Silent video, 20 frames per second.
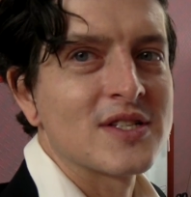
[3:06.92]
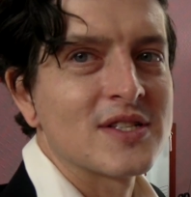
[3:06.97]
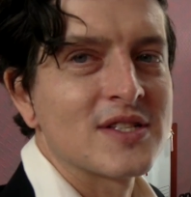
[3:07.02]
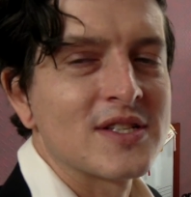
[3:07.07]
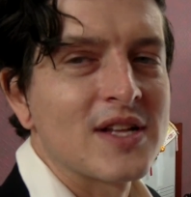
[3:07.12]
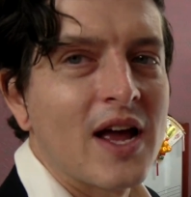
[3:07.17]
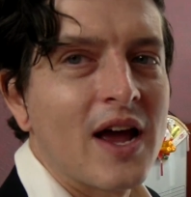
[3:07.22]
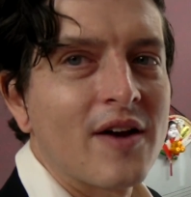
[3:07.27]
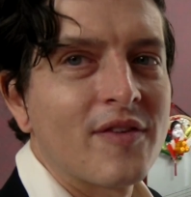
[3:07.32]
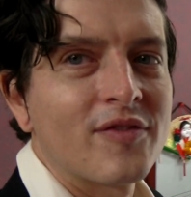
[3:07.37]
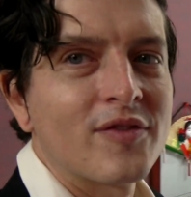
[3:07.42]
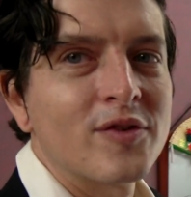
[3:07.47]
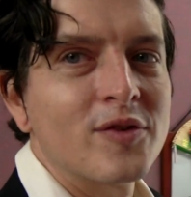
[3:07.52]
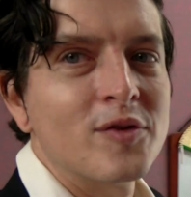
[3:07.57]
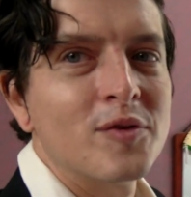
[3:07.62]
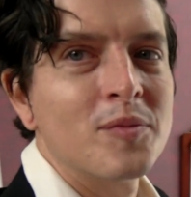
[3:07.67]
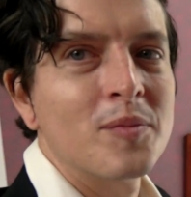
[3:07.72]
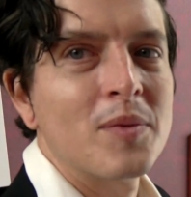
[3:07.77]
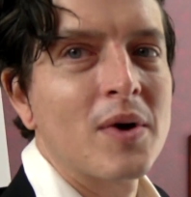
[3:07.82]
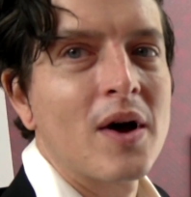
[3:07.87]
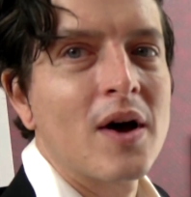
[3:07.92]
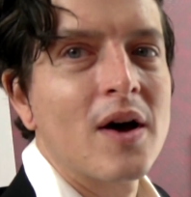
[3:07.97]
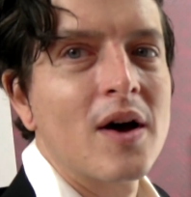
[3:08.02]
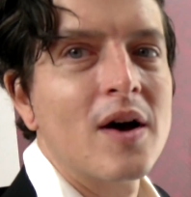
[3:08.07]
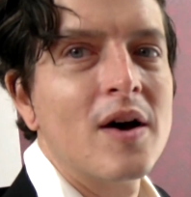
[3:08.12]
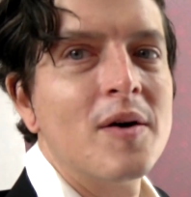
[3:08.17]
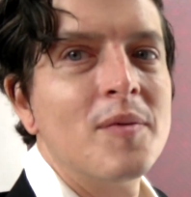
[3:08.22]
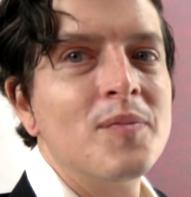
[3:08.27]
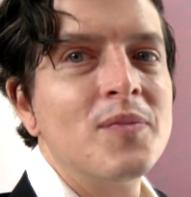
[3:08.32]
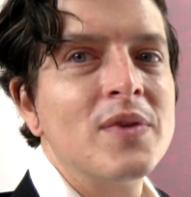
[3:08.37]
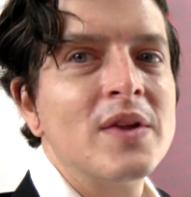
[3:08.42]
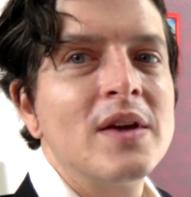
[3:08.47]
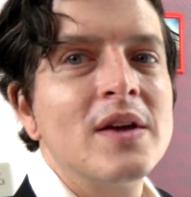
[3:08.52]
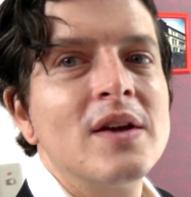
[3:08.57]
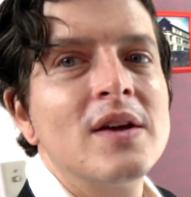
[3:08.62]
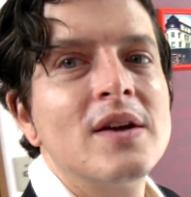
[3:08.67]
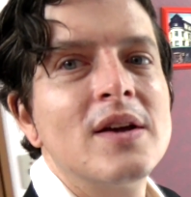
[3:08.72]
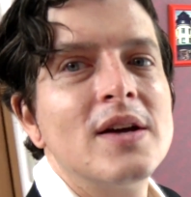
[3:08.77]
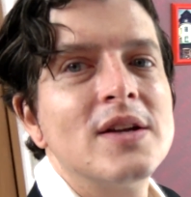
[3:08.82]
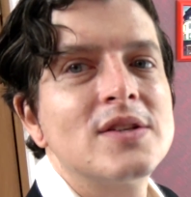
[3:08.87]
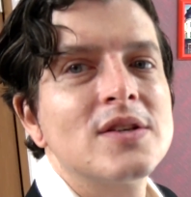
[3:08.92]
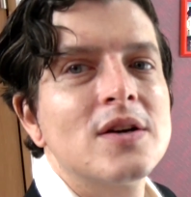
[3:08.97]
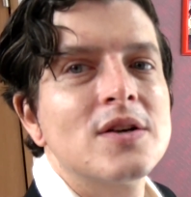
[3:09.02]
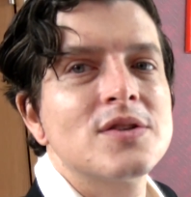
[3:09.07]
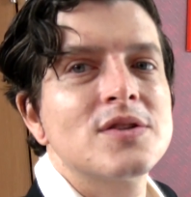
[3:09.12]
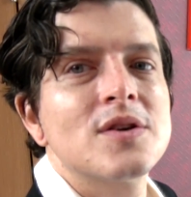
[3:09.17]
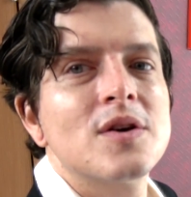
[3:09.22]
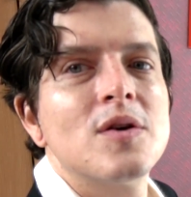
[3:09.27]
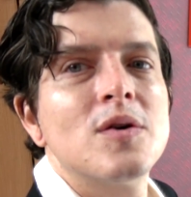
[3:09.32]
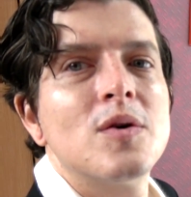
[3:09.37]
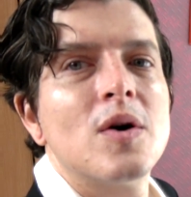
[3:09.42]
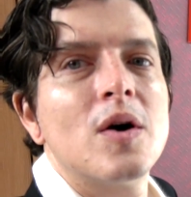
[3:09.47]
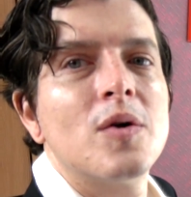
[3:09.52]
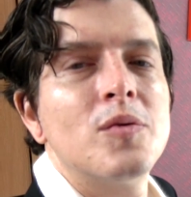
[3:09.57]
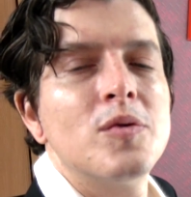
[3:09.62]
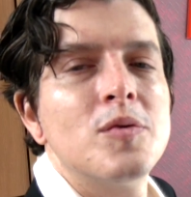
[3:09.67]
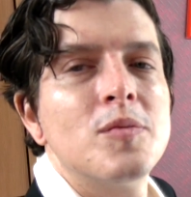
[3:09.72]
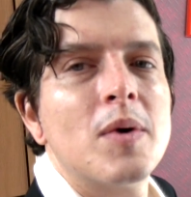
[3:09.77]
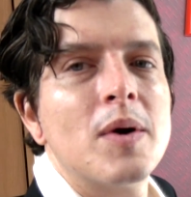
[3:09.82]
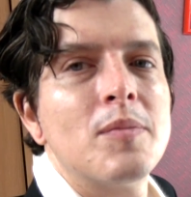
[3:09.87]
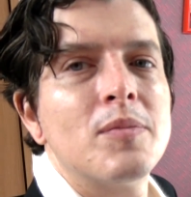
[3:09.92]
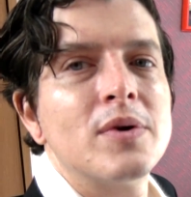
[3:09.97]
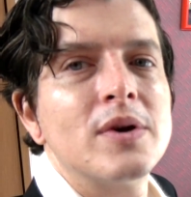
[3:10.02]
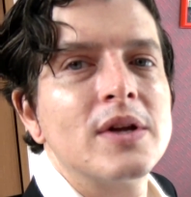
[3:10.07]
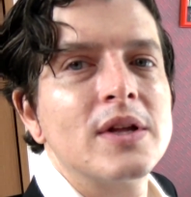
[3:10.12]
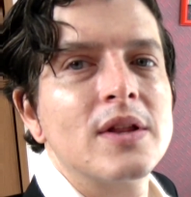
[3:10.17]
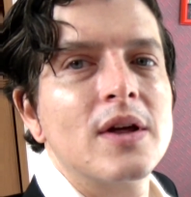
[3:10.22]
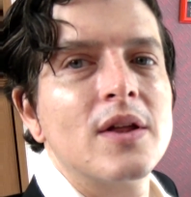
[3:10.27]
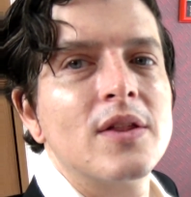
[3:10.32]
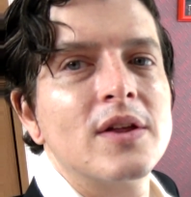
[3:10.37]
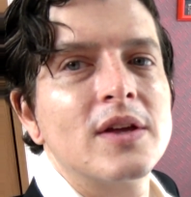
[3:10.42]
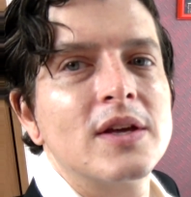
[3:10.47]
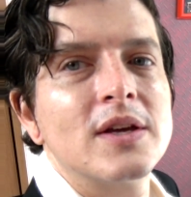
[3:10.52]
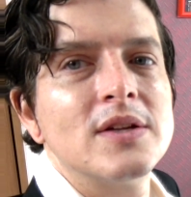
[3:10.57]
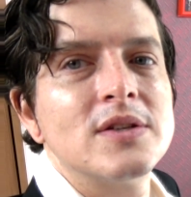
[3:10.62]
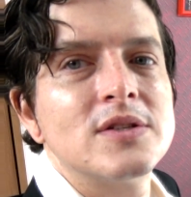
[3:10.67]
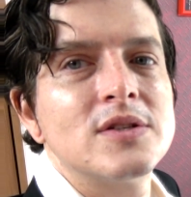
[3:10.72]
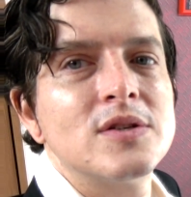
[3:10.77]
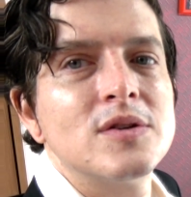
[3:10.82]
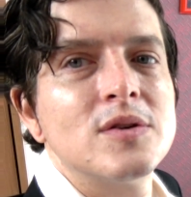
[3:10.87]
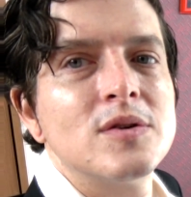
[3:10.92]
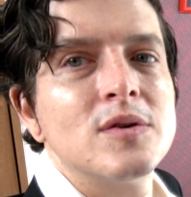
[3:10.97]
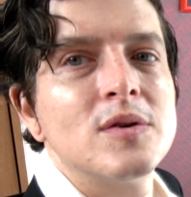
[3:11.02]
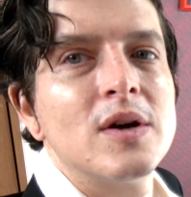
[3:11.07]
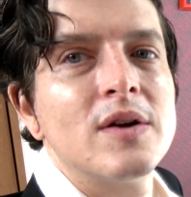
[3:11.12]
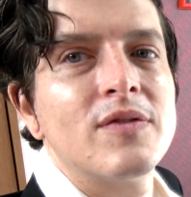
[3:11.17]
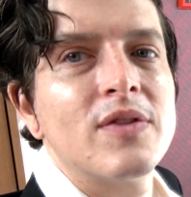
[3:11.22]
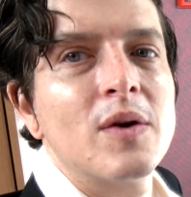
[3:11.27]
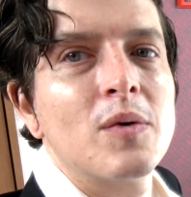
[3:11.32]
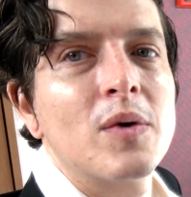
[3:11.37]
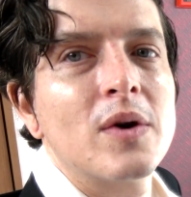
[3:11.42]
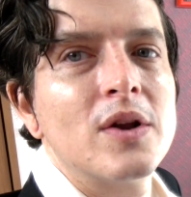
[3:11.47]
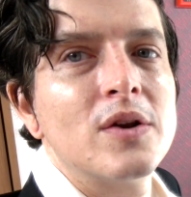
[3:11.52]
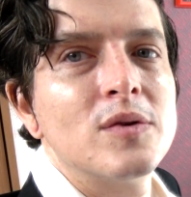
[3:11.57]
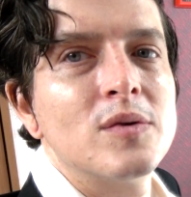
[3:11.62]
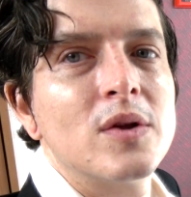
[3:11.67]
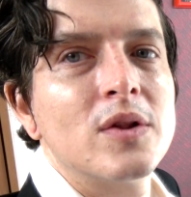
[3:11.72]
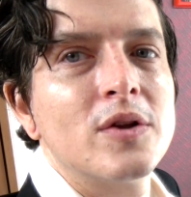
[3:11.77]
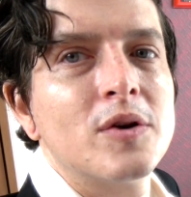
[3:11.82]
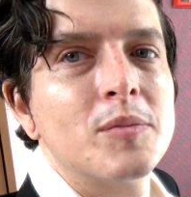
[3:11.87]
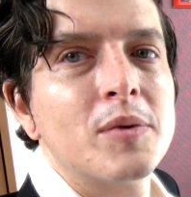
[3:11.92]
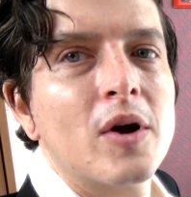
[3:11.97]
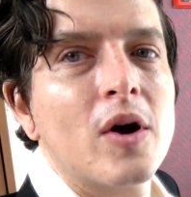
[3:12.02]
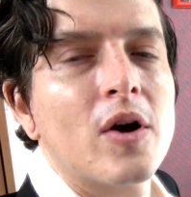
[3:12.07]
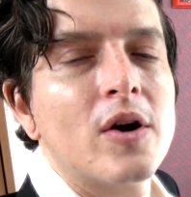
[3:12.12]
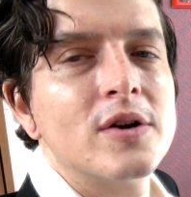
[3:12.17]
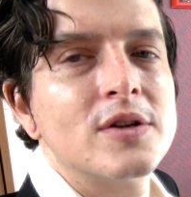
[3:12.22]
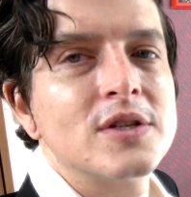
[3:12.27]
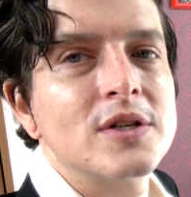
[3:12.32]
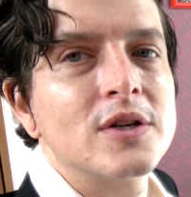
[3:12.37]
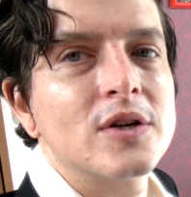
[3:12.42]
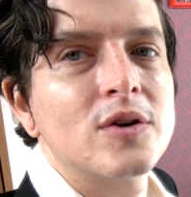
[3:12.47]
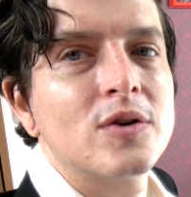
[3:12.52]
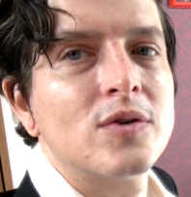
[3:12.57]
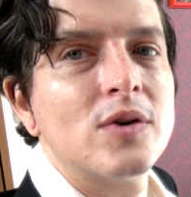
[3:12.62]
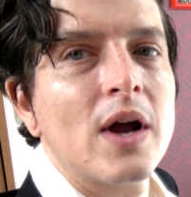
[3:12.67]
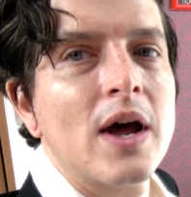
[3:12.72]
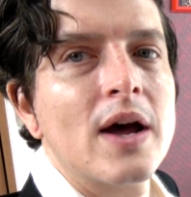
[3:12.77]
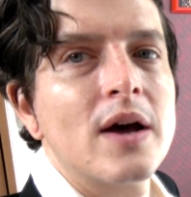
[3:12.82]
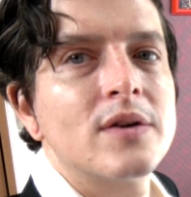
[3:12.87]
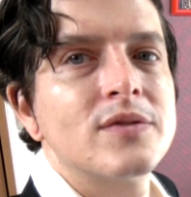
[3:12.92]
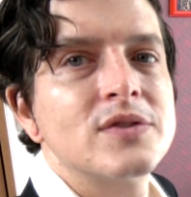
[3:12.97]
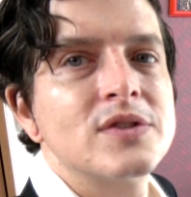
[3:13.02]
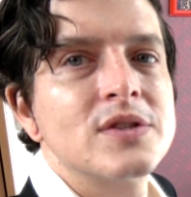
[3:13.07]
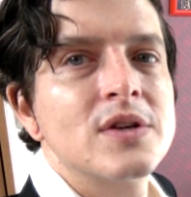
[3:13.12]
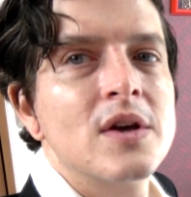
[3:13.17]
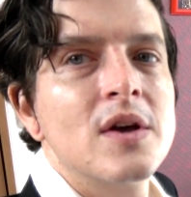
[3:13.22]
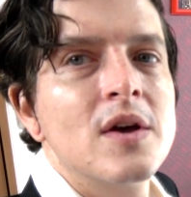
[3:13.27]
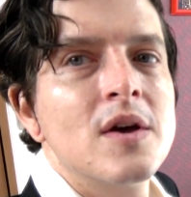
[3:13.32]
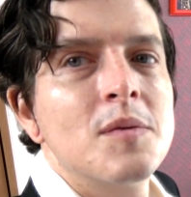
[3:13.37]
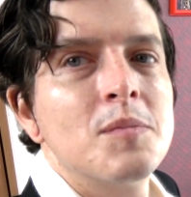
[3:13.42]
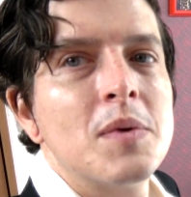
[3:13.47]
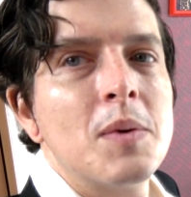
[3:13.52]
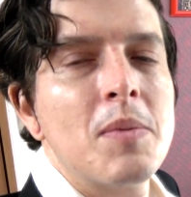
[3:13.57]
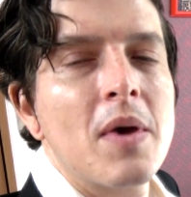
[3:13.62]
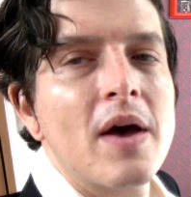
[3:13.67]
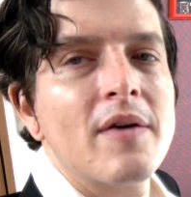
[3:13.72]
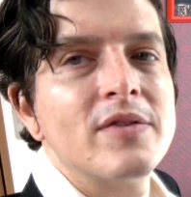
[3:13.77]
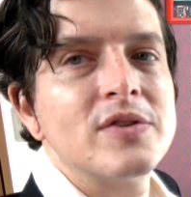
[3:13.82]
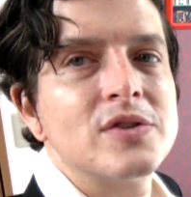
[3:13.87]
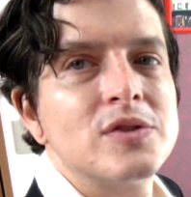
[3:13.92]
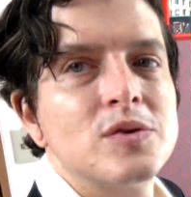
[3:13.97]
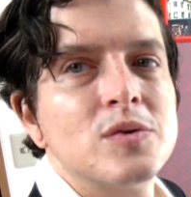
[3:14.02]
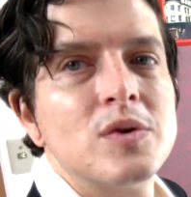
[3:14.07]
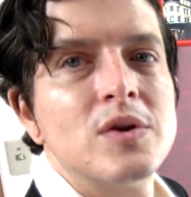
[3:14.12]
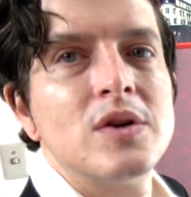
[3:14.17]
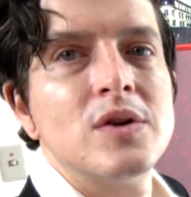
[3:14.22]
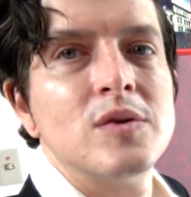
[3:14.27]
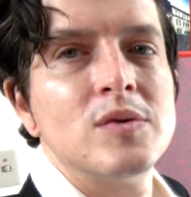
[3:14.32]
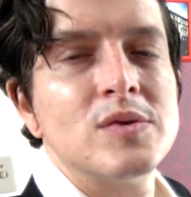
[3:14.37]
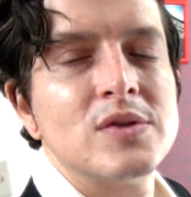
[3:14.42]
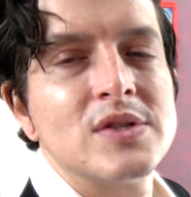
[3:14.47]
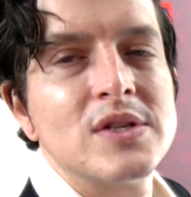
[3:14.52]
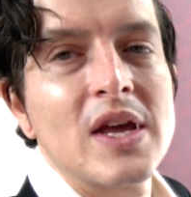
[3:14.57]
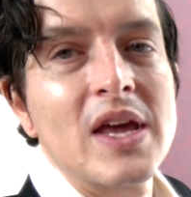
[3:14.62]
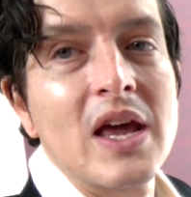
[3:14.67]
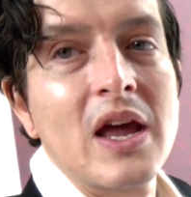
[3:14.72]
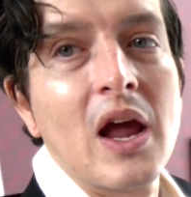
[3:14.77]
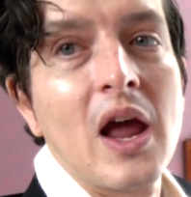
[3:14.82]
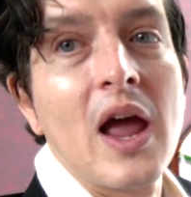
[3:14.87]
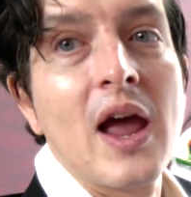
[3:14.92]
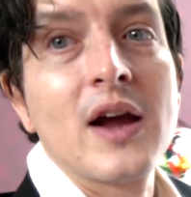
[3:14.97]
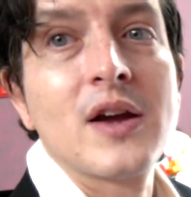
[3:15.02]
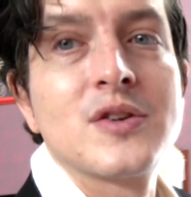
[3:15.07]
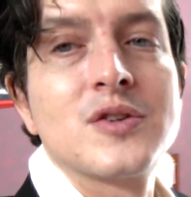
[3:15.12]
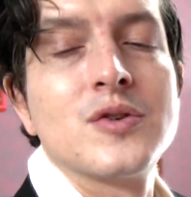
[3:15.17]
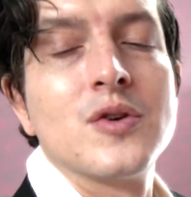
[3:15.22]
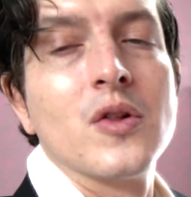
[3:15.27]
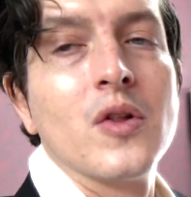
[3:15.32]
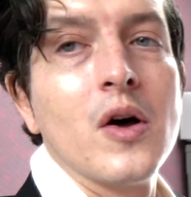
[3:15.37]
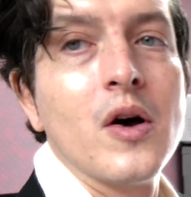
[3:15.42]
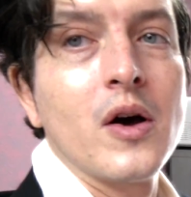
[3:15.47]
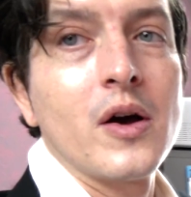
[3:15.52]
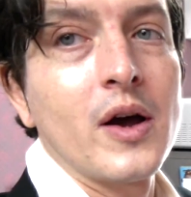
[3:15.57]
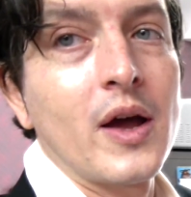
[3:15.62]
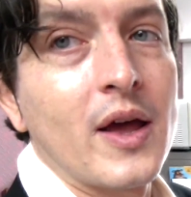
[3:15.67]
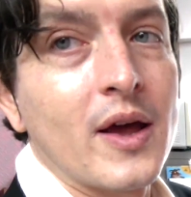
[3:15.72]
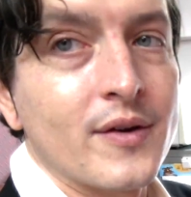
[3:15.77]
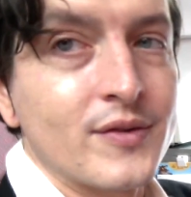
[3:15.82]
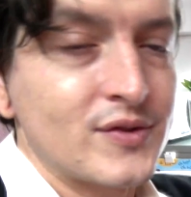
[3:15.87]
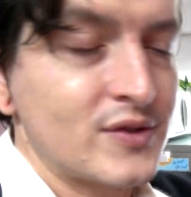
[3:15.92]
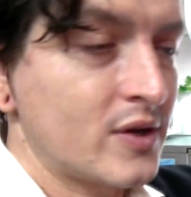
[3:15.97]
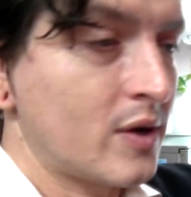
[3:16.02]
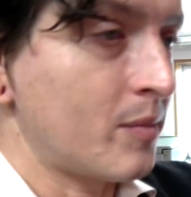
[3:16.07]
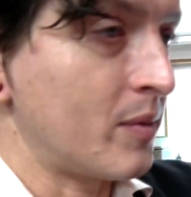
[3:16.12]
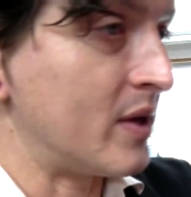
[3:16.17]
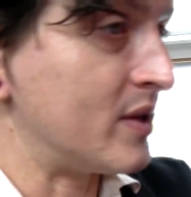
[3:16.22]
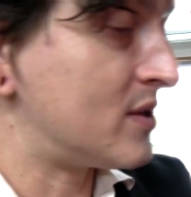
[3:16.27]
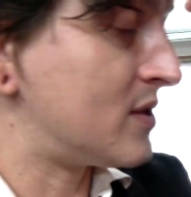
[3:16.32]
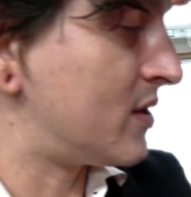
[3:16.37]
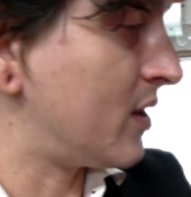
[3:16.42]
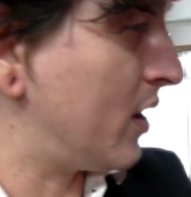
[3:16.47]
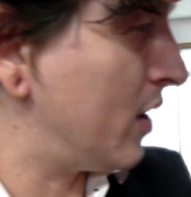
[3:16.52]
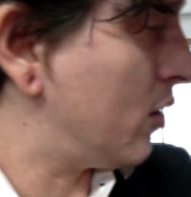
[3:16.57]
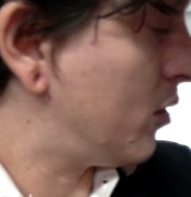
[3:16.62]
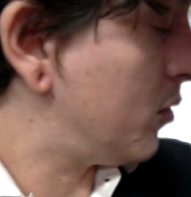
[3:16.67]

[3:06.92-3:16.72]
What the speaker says: the staff room. It's also a room I bring the kids to if they want to do a little bit of arts and crafts. Maybe I have a student who's staying extra long. I have some that stay